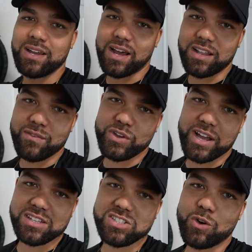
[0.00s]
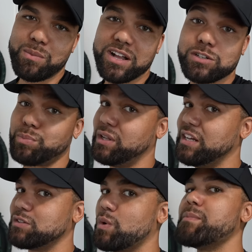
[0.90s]
I love you guys so much.
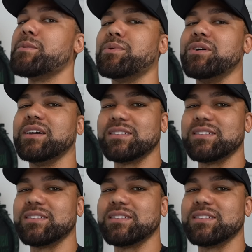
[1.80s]
Please remember,